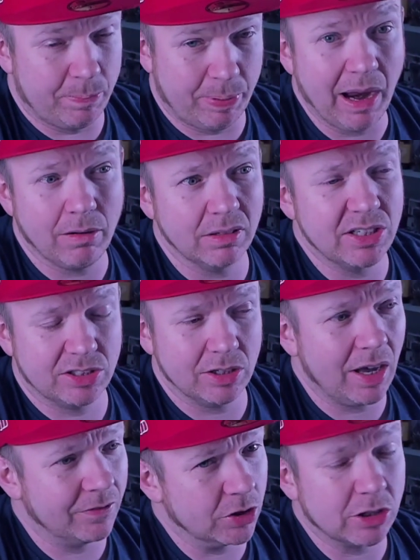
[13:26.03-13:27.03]
Apparently so.
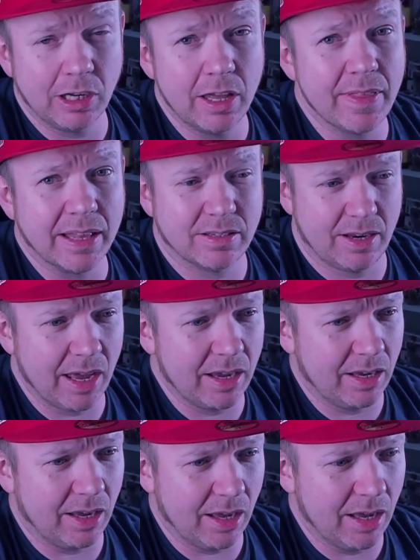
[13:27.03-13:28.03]
I've just learned that
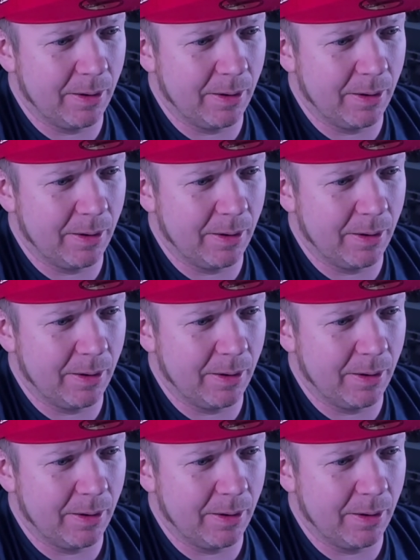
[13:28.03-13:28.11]
tonight.